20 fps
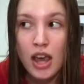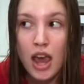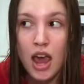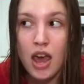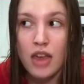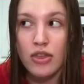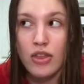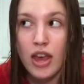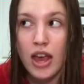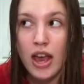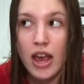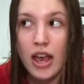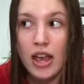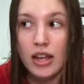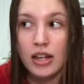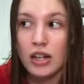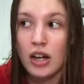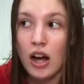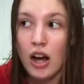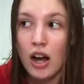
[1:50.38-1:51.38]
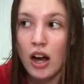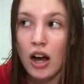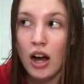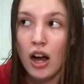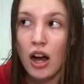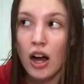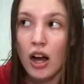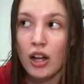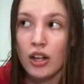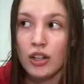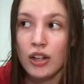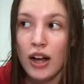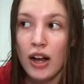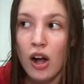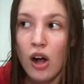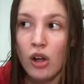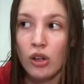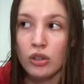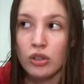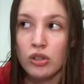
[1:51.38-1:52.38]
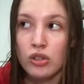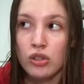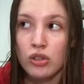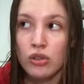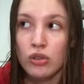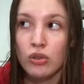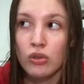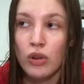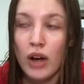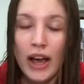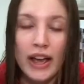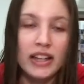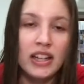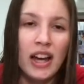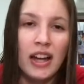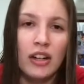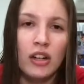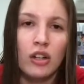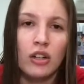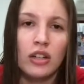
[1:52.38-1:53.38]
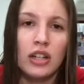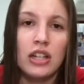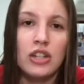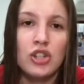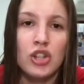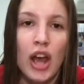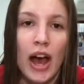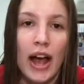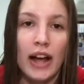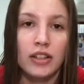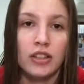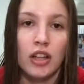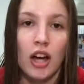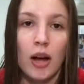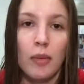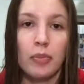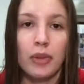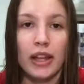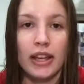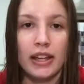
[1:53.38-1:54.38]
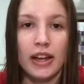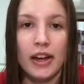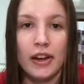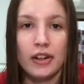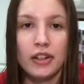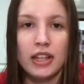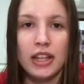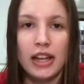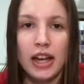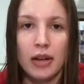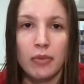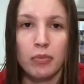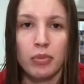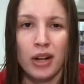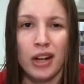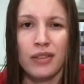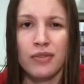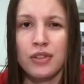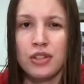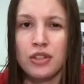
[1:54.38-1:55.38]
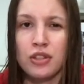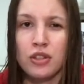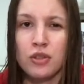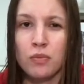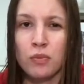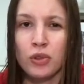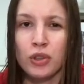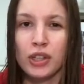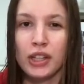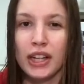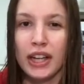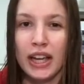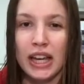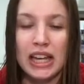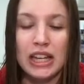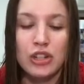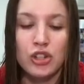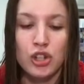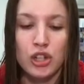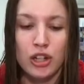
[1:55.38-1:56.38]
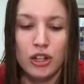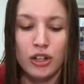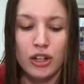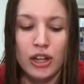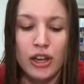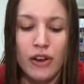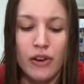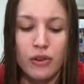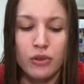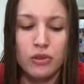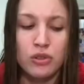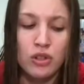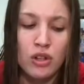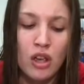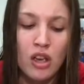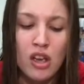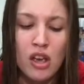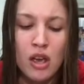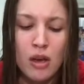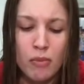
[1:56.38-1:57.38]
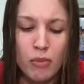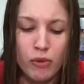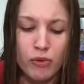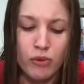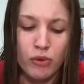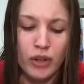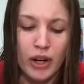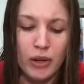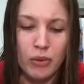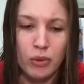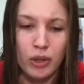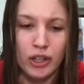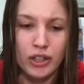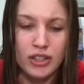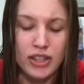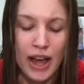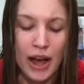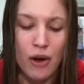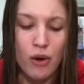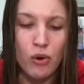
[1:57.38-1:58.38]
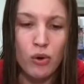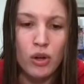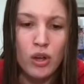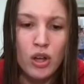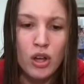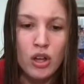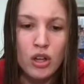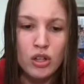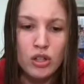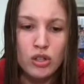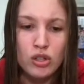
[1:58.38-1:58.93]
and then I kind of already jacked up. Like I already had breakfast this morning. I ate Cheerios before I worked out.